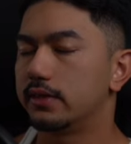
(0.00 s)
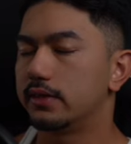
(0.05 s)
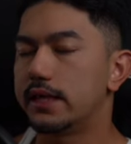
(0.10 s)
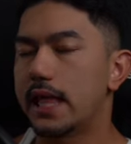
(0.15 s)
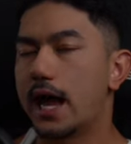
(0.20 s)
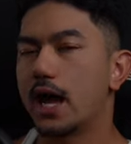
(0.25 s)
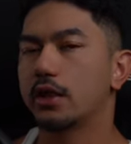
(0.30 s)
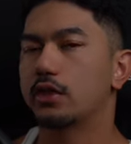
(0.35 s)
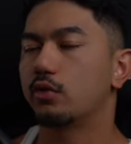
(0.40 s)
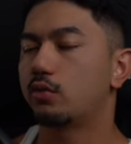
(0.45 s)

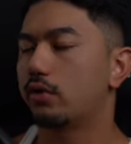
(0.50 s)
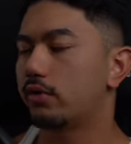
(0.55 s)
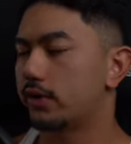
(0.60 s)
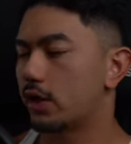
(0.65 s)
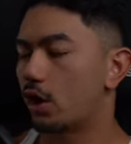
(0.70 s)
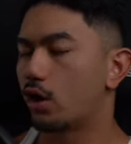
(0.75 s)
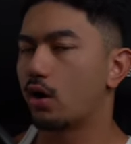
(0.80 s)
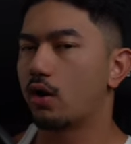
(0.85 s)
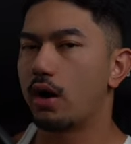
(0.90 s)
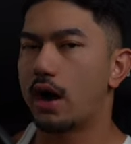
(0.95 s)
Now that we
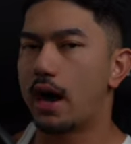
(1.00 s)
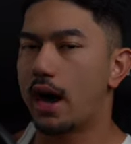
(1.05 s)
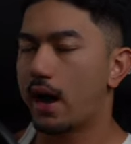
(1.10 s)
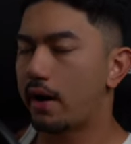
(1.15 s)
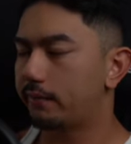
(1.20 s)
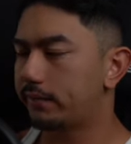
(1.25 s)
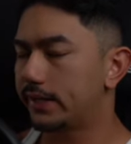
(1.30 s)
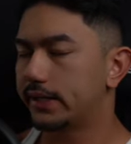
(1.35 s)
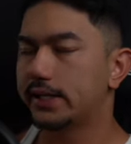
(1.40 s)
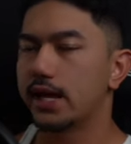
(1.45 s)
know
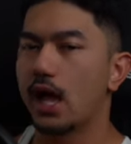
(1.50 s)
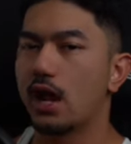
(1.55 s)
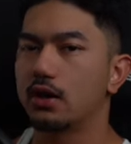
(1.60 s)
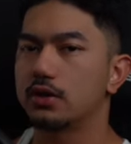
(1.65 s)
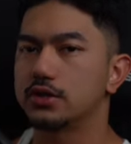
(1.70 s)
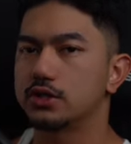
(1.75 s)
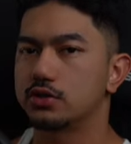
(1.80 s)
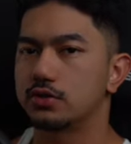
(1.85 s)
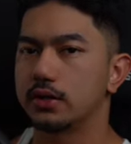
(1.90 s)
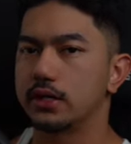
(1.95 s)
how many
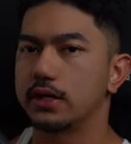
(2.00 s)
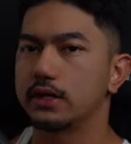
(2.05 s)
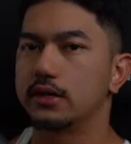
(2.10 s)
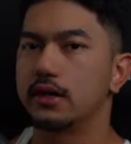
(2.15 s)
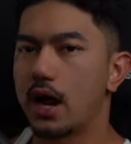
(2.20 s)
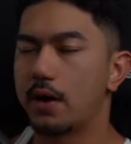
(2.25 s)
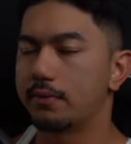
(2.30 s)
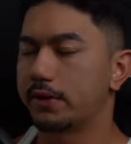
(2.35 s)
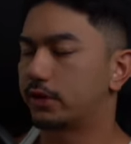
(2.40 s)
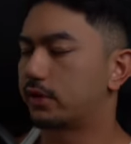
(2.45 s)
calories to eat,
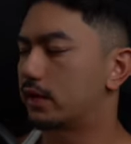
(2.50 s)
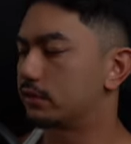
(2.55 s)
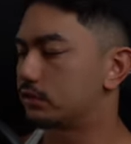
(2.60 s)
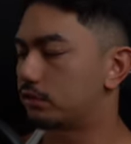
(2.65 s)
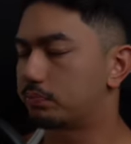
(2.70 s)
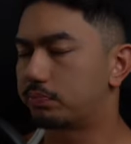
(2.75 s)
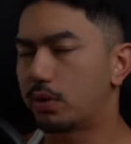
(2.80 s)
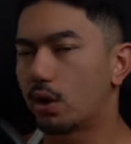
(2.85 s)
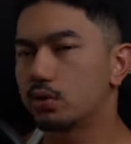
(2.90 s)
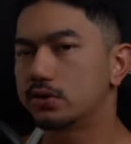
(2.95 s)
how many grams
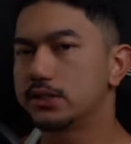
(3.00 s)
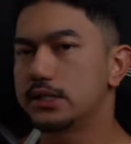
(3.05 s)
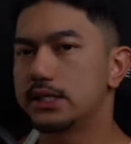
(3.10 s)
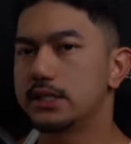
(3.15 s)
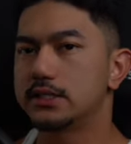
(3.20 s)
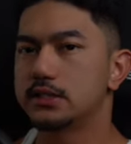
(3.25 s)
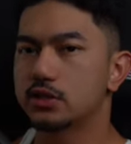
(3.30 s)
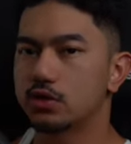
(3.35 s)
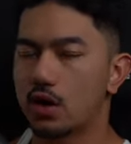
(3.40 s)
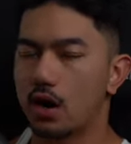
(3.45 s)
of
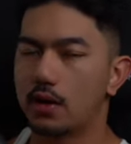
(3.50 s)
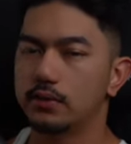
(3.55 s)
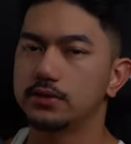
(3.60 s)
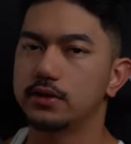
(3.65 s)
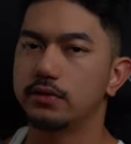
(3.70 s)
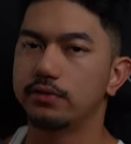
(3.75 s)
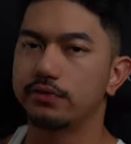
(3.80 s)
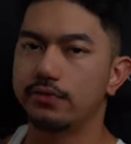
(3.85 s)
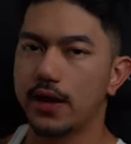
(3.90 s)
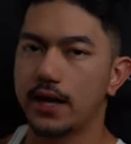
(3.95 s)
proteins, carbs,
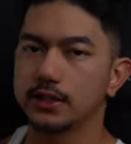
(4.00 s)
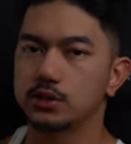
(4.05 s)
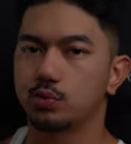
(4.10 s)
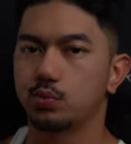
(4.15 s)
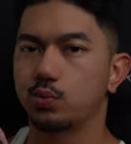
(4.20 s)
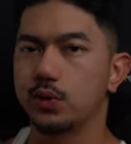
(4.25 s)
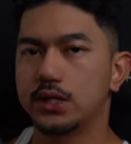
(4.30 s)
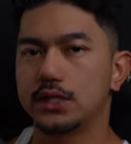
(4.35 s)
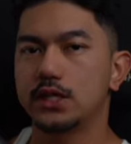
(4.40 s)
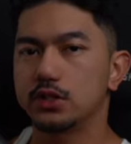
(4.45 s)
and fats
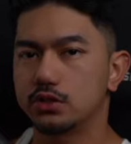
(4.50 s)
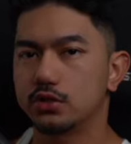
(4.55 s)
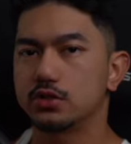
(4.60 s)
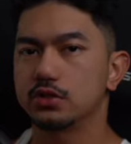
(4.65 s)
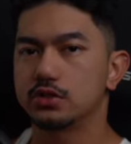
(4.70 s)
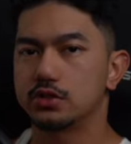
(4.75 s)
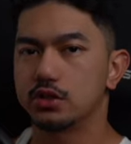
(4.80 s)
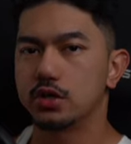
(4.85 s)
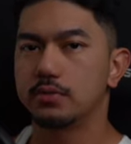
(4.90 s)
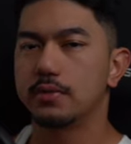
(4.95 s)
we need to
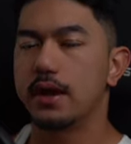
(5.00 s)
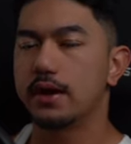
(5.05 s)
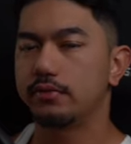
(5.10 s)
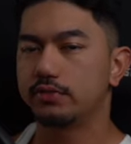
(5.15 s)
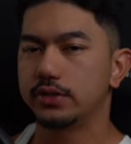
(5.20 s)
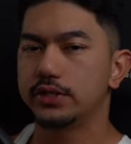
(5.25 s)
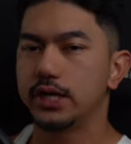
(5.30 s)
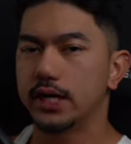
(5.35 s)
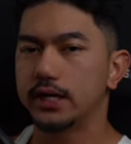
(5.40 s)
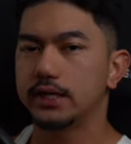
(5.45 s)
consume
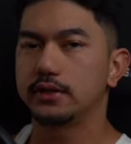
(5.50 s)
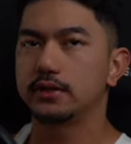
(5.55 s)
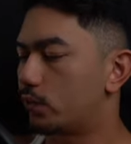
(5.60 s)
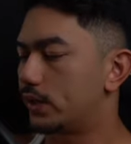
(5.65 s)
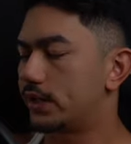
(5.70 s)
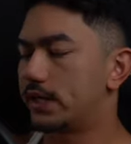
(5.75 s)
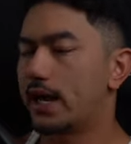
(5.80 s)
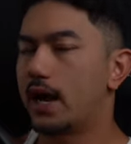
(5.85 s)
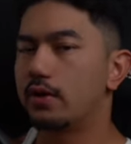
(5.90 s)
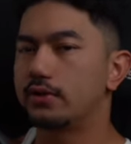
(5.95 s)
every day,
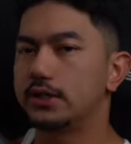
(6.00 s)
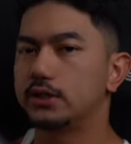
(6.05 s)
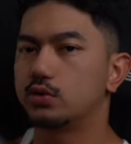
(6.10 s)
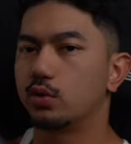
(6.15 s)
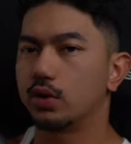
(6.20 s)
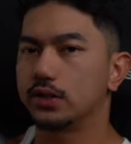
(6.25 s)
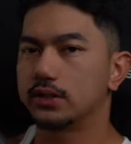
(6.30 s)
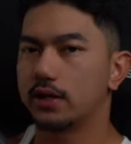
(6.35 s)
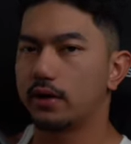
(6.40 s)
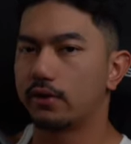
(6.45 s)
we now need
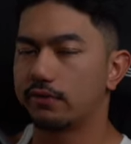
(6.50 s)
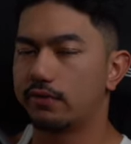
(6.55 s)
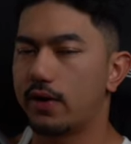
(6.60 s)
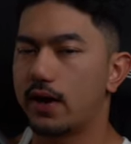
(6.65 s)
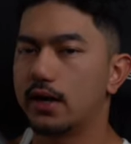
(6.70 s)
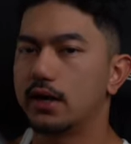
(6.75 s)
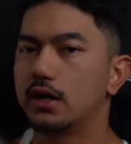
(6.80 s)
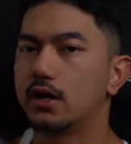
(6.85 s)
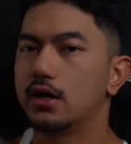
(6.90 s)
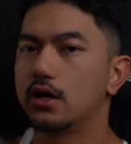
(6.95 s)
to
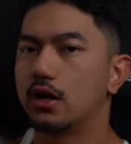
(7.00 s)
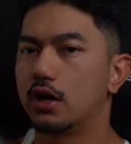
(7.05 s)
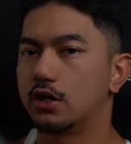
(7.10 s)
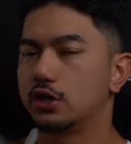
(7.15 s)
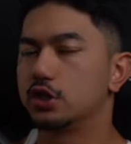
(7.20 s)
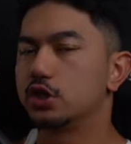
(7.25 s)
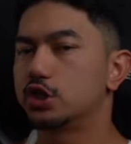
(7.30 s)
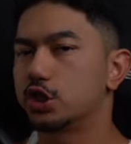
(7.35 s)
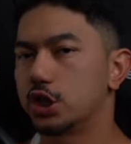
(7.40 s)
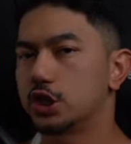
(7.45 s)
identify our
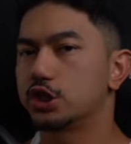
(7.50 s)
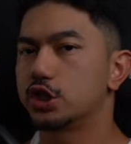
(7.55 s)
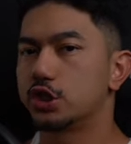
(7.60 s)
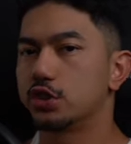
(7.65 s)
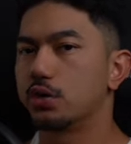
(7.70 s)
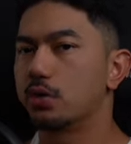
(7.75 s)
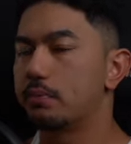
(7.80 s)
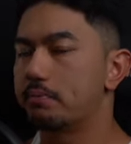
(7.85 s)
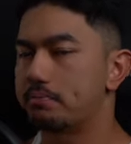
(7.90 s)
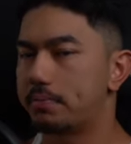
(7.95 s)
nutritional